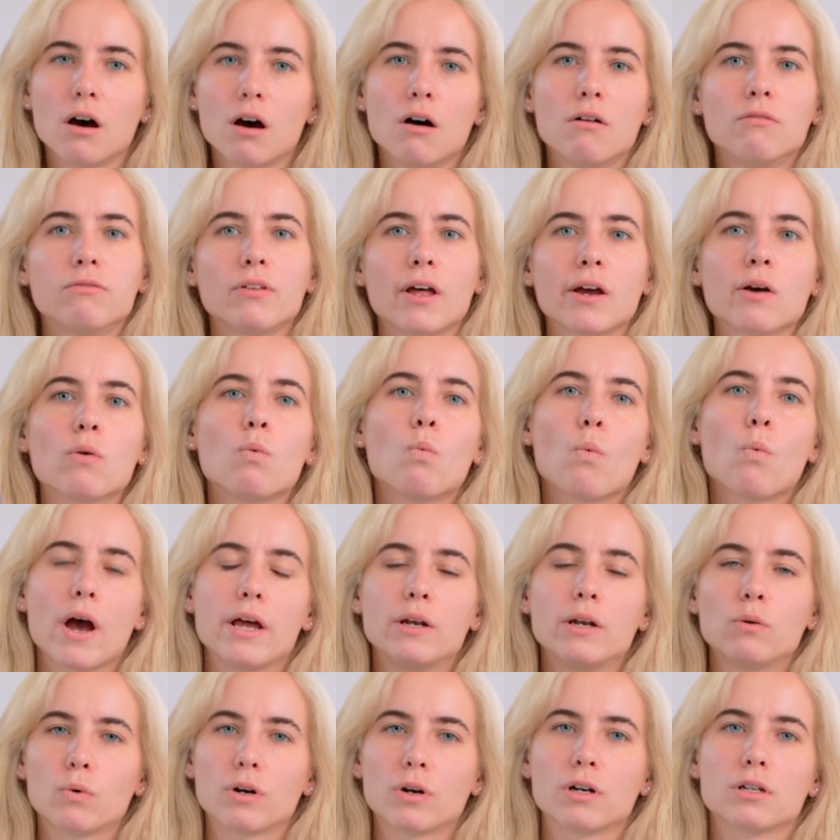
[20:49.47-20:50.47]
of like
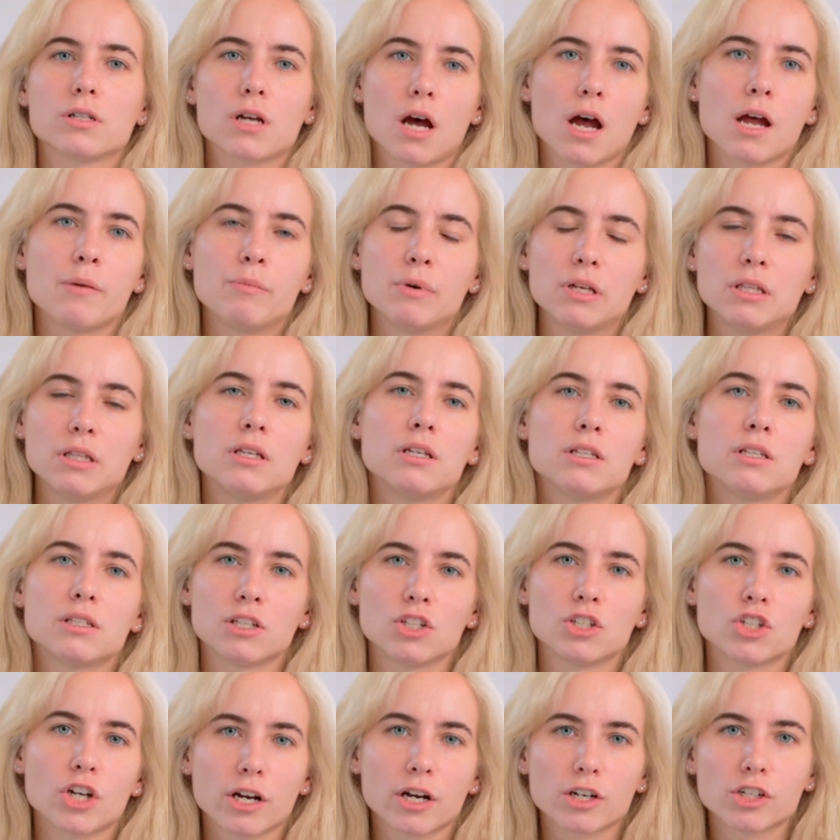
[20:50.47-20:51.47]
when we're timing these
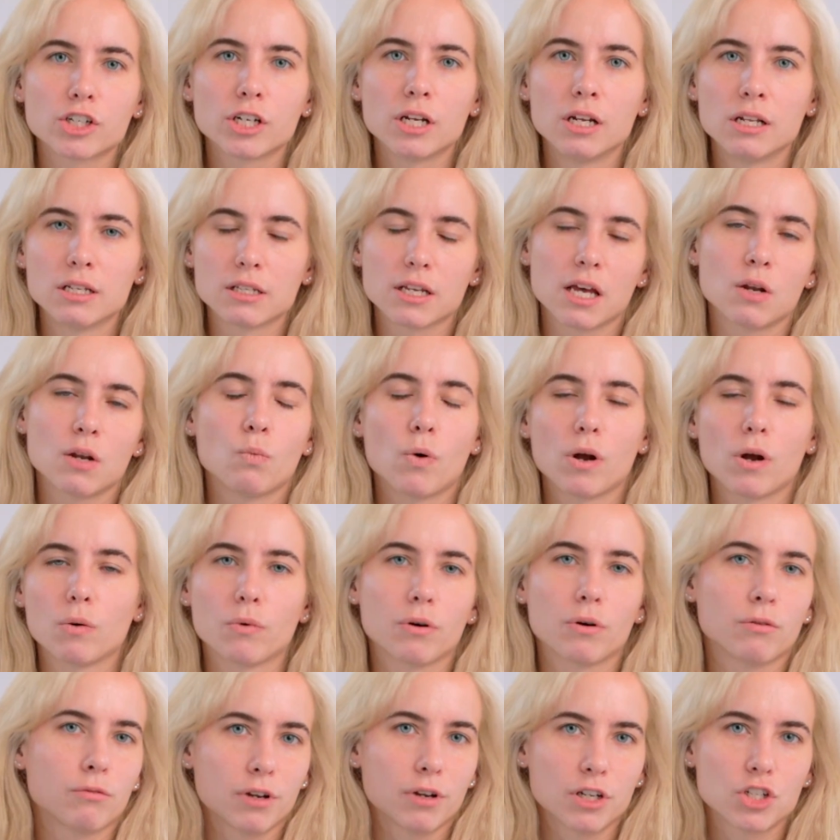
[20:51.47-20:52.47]
injections and when
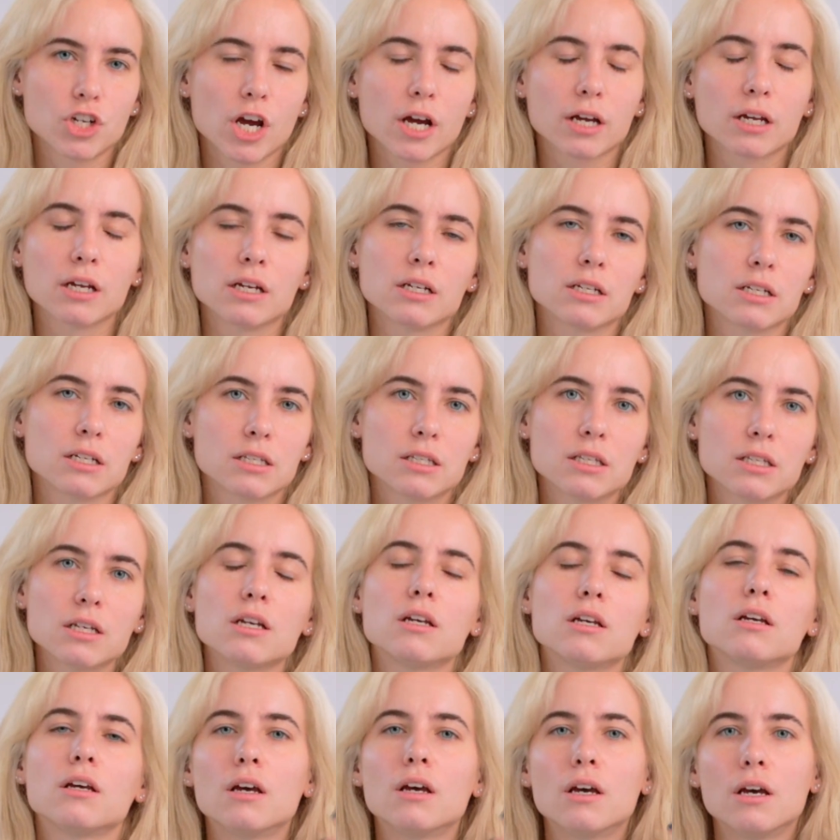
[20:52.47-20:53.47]
we're rechecking to
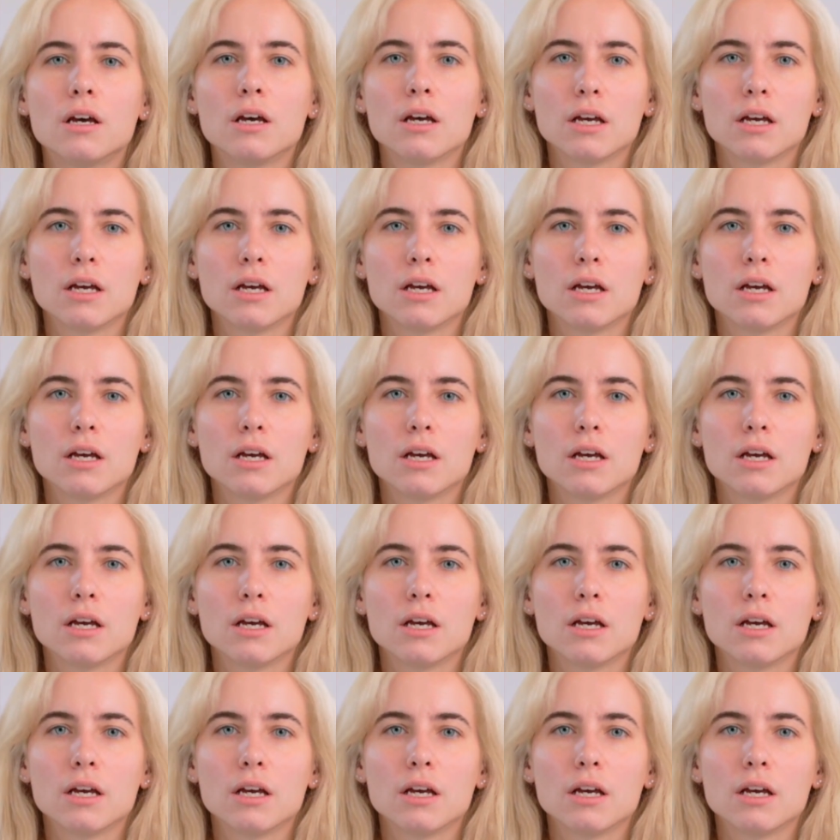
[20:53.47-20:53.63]
see